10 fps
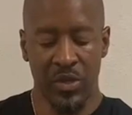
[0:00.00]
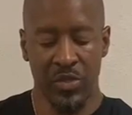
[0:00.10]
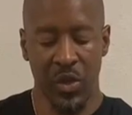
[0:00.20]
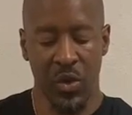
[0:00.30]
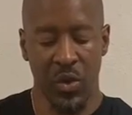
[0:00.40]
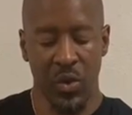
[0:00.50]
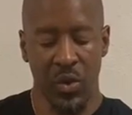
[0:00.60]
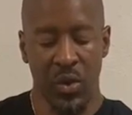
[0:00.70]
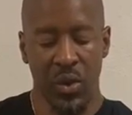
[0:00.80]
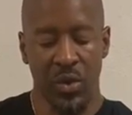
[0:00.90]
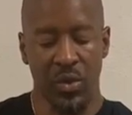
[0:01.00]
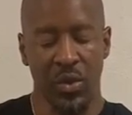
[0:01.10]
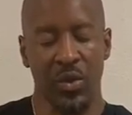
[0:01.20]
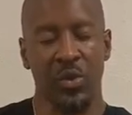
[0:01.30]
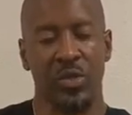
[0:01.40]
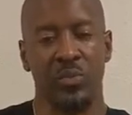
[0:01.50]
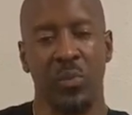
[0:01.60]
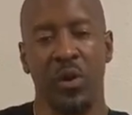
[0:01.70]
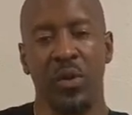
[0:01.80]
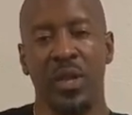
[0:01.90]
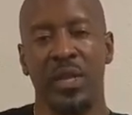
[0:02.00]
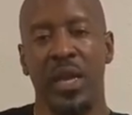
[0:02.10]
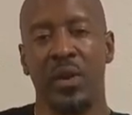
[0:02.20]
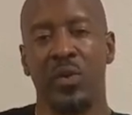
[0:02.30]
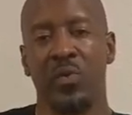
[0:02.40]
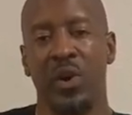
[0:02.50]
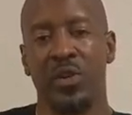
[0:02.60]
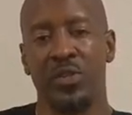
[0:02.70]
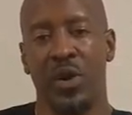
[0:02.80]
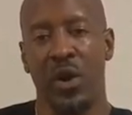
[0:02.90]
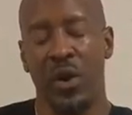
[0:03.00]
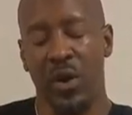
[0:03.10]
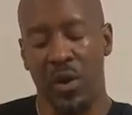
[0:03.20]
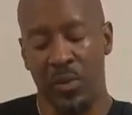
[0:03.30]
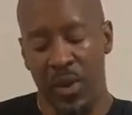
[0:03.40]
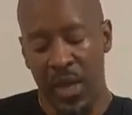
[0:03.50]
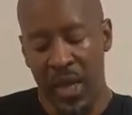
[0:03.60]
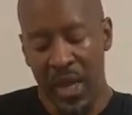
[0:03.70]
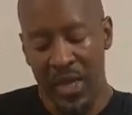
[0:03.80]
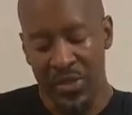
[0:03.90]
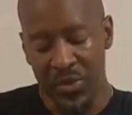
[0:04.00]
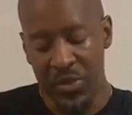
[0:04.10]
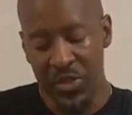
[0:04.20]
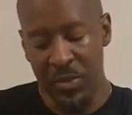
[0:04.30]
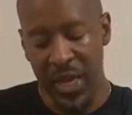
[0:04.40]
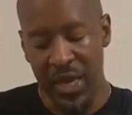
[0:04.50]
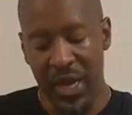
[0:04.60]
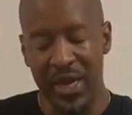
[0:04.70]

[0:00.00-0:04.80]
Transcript: So you're going to go smartly down across your arm. As soon as you make